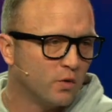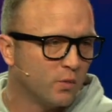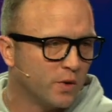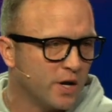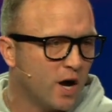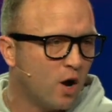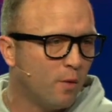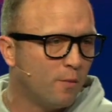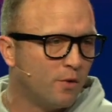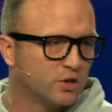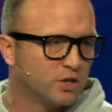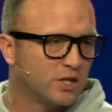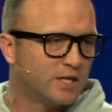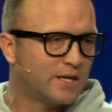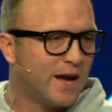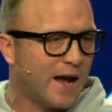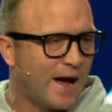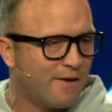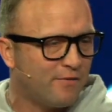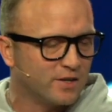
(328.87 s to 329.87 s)
and we almost
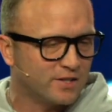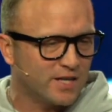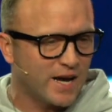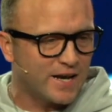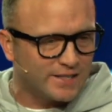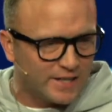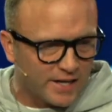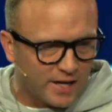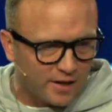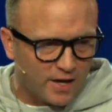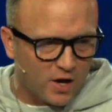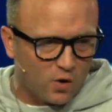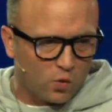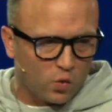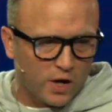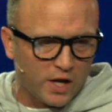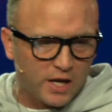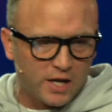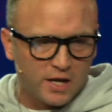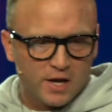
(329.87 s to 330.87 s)
have this idea that
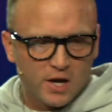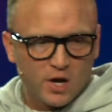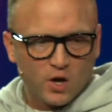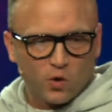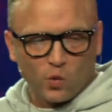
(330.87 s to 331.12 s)
we,